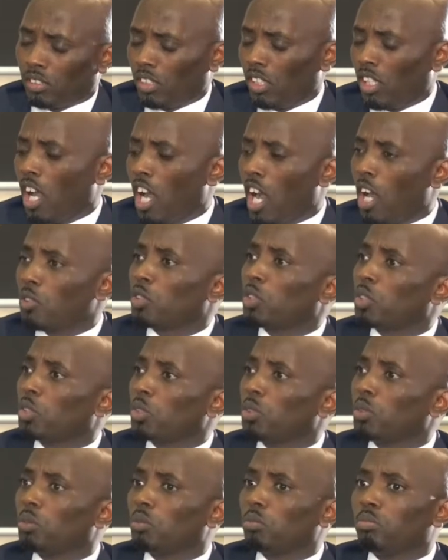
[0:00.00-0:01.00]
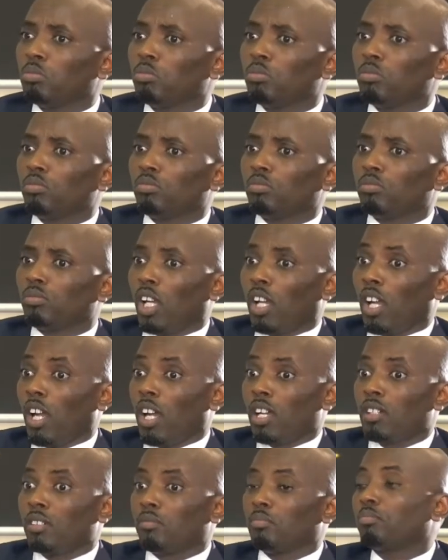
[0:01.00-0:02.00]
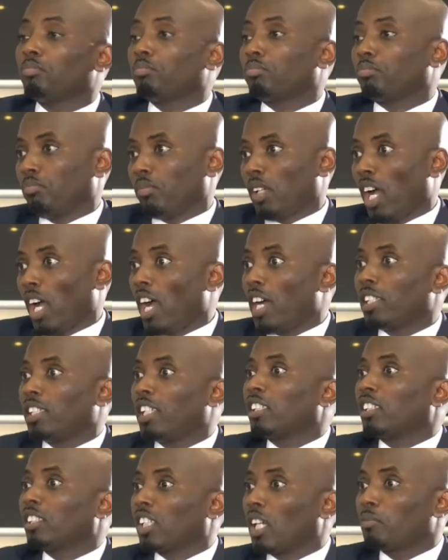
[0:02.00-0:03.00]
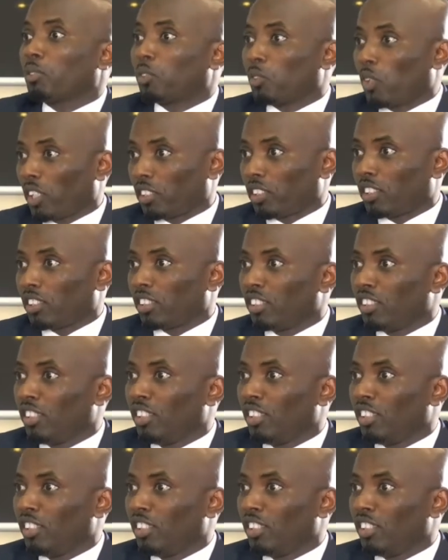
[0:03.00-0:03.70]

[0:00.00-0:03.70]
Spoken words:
how to add and subtract.